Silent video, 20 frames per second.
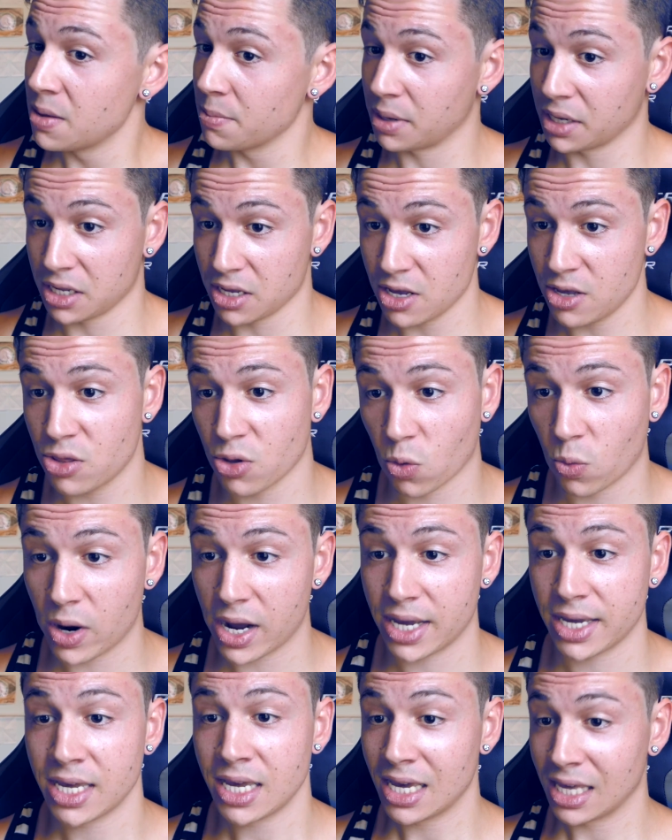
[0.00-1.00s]
But either
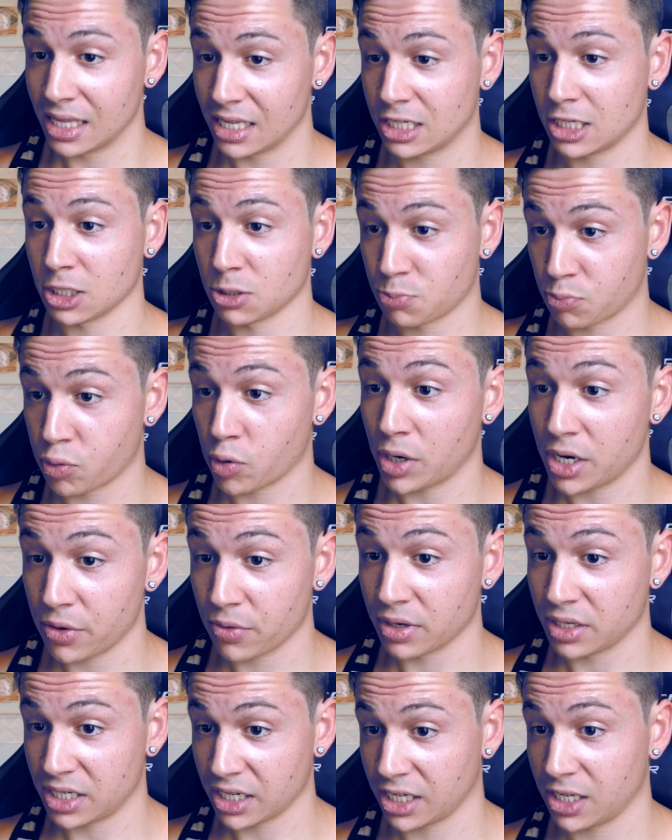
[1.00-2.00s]
way, this is pretty
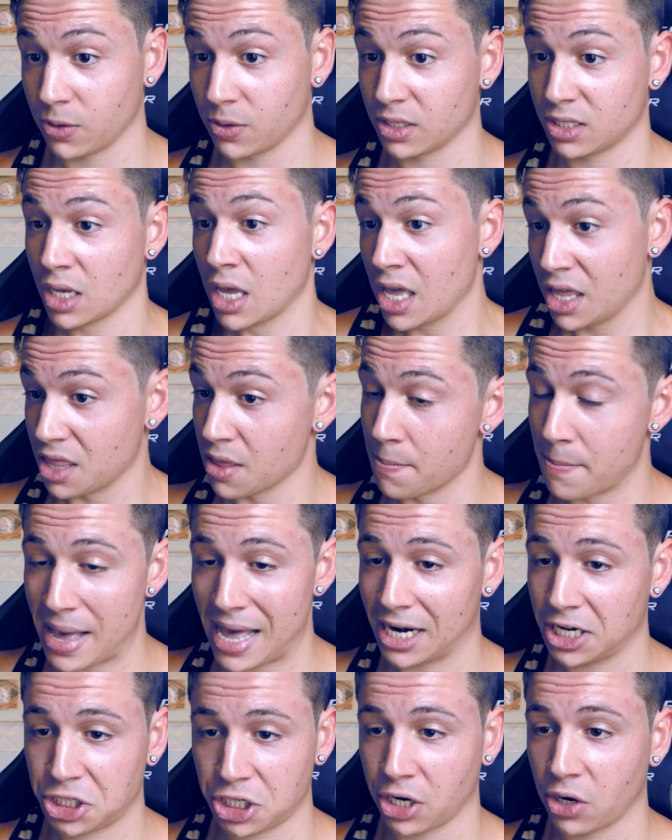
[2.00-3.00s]
ridiculous. The
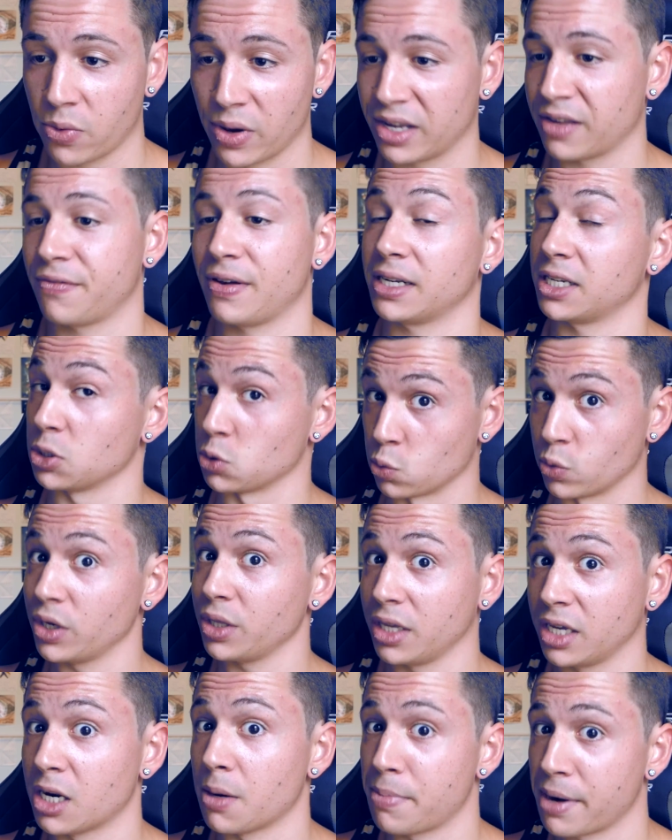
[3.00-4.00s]
banishing quick effect is
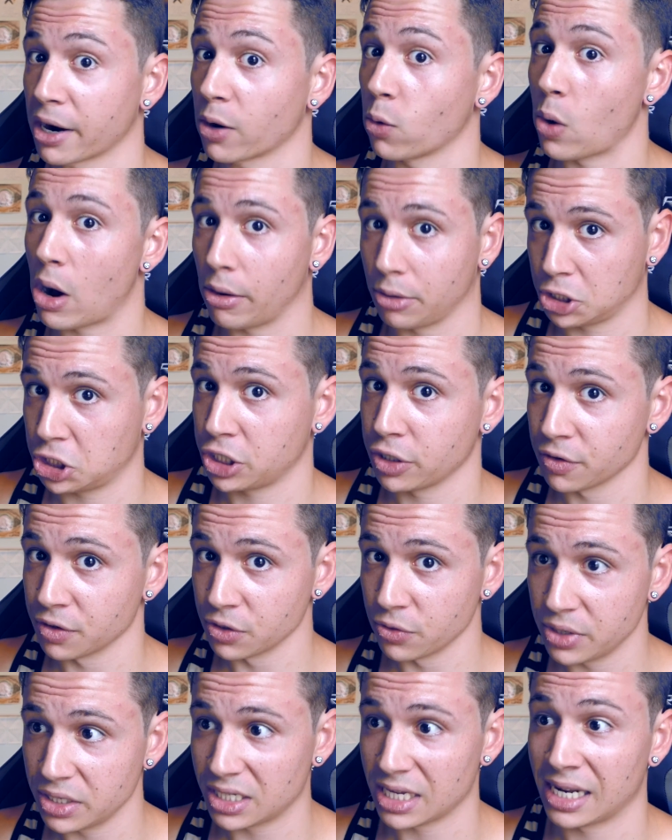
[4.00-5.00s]
really going to pair well with
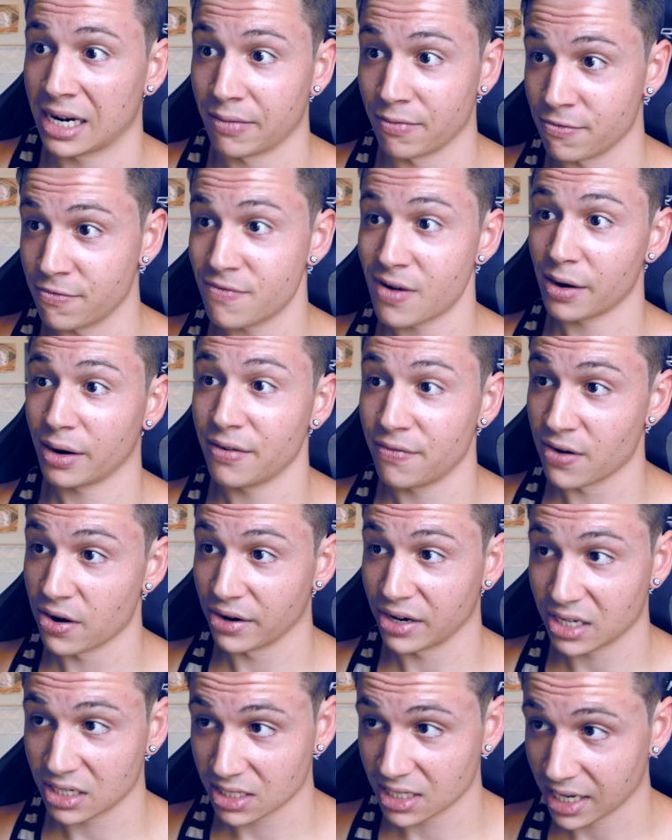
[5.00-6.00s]
Shiranui's, and I'm very,
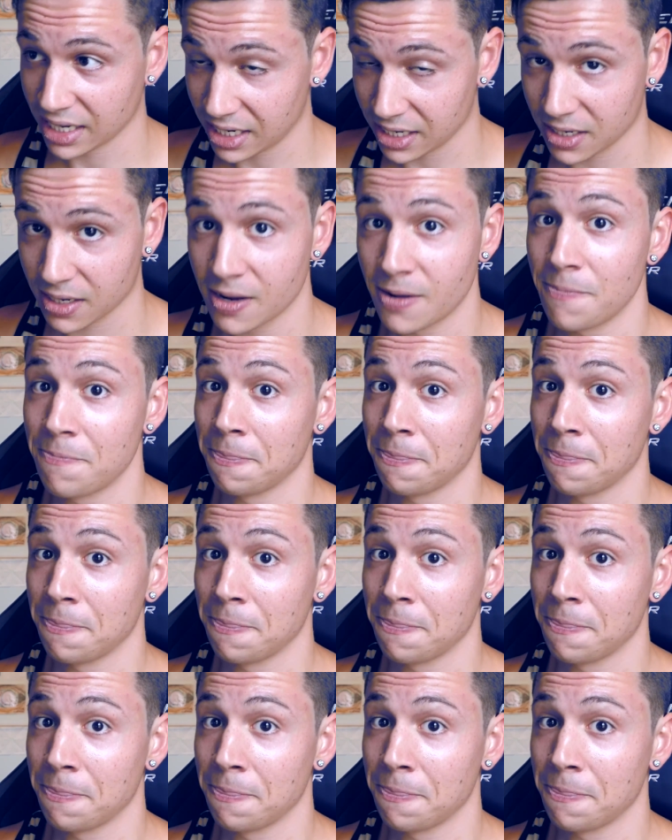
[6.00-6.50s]
very excited.